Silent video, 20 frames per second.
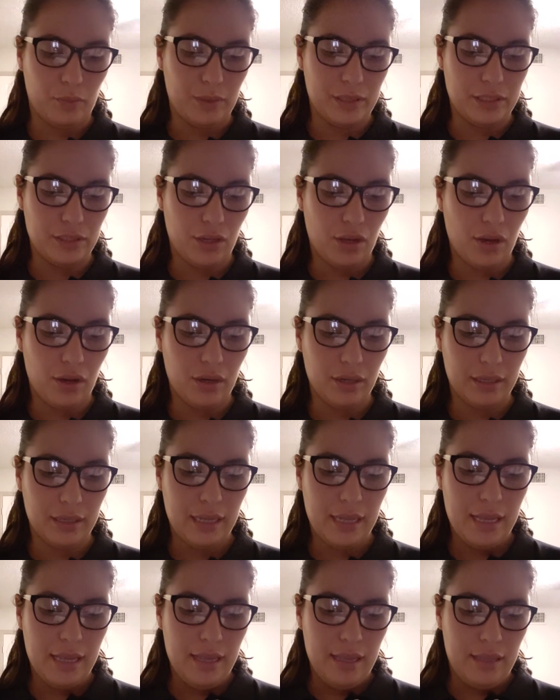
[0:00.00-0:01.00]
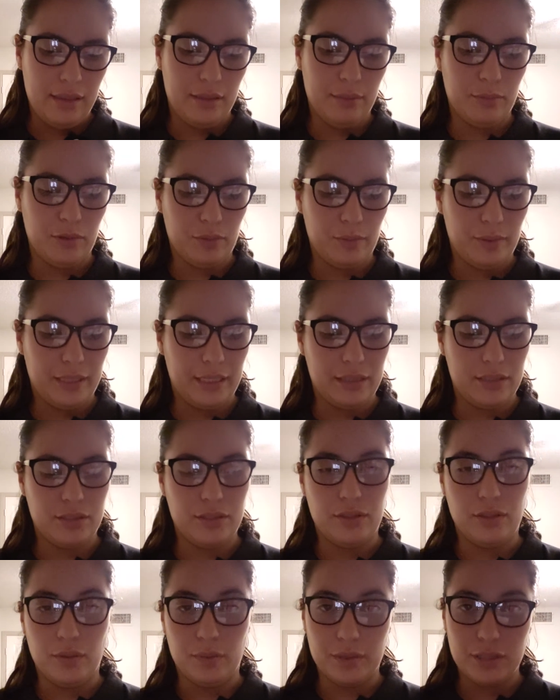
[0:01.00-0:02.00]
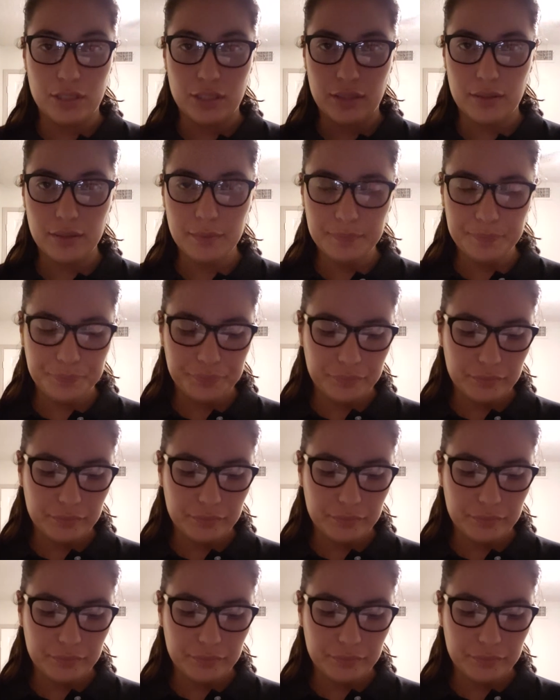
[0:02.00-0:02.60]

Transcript: we talk, the more we get to know each other.